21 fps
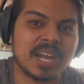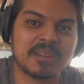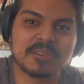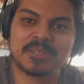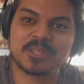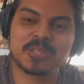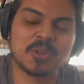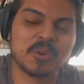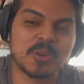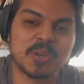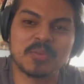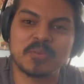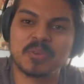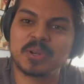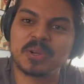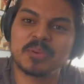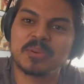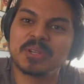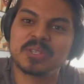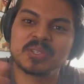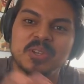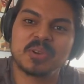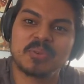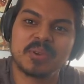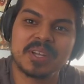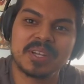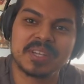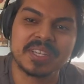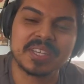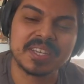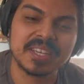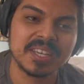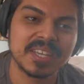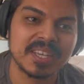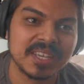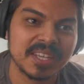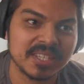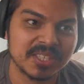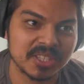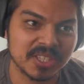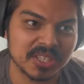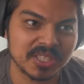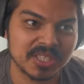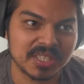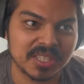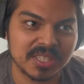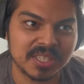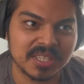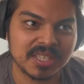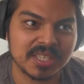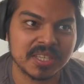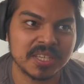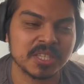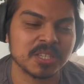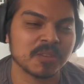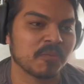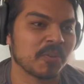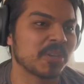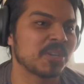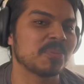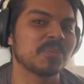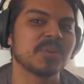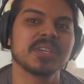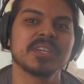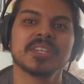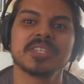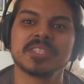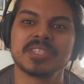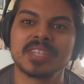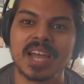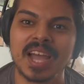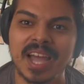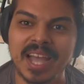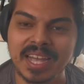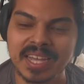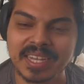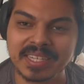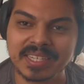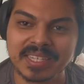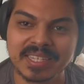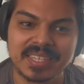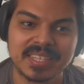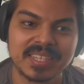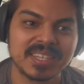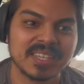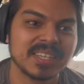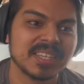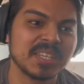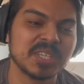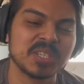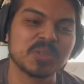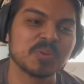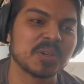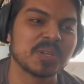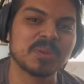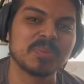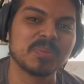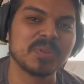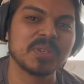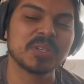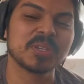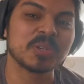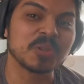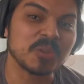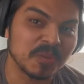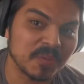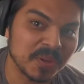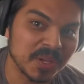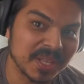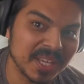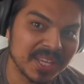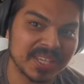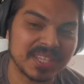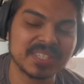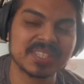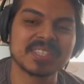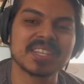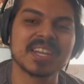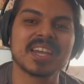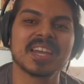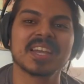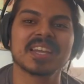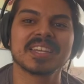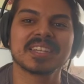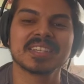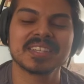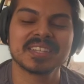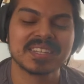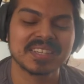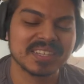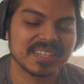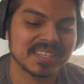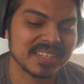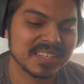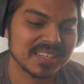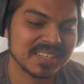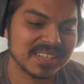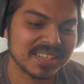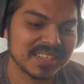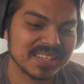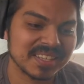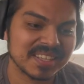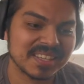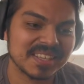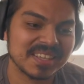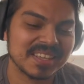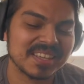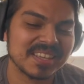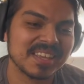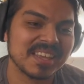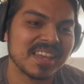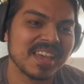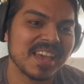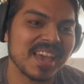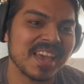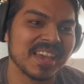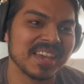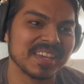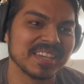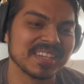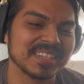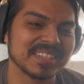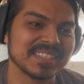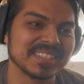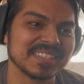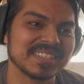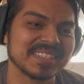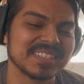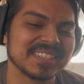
story of what it was already. Just he's afraid to be his dad. He's want to be goofy like his dad. And